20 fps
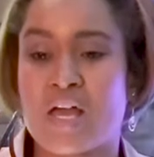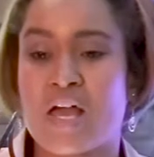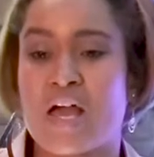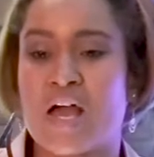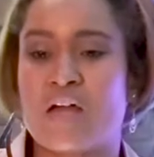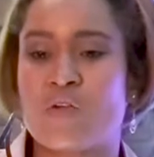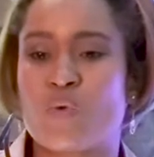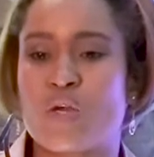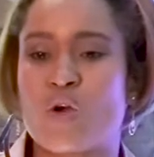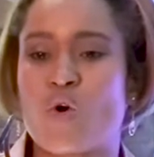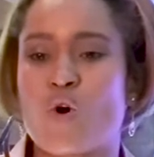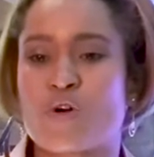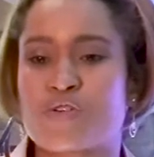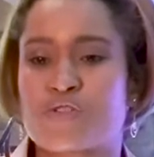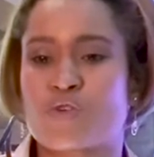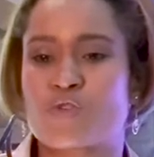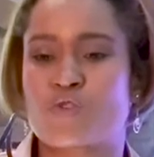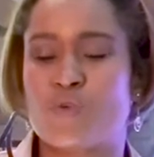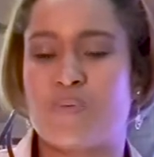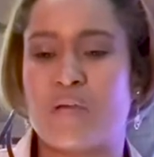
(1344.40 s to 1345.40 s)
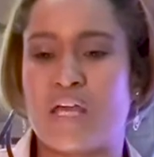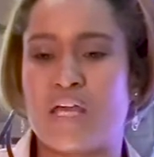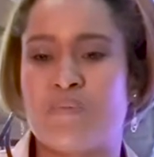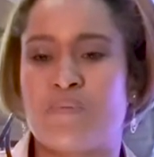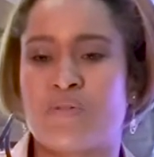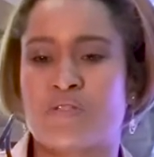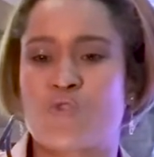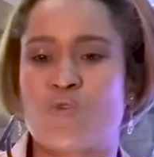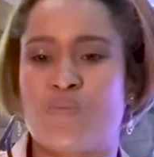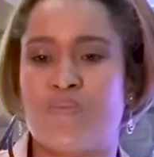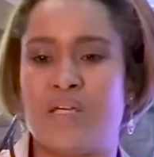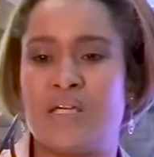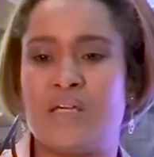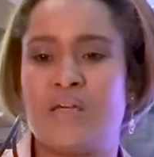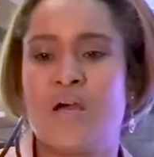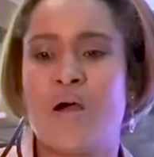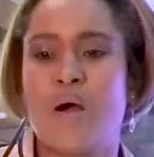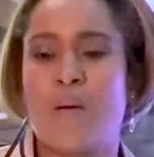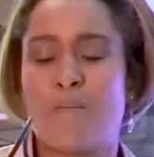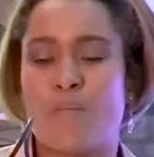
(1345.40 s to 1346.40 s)
and we also to be able to
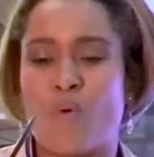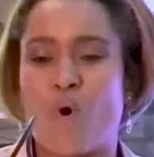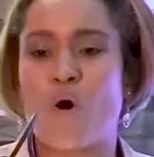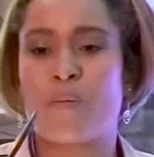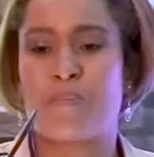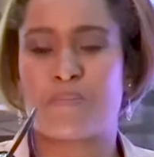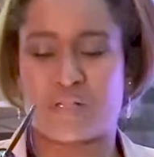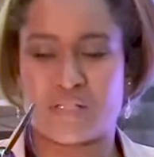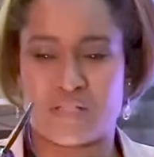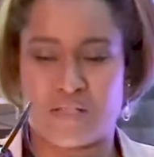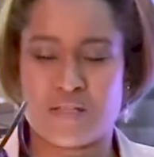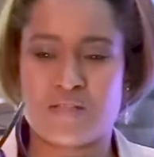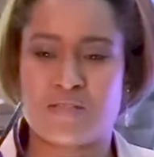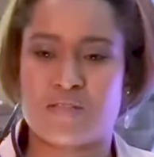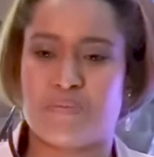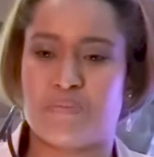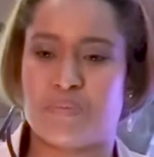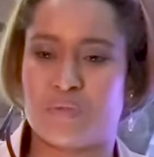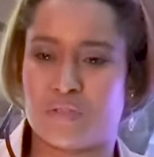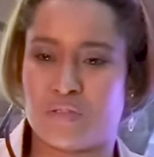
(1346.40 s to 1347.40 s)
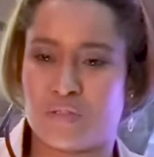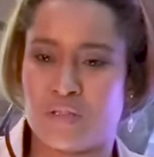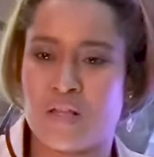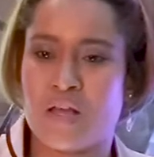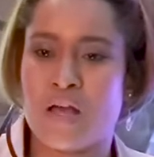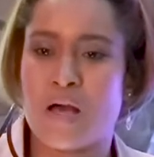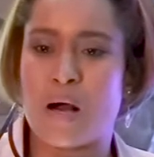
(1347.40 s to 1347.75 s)
be more predictable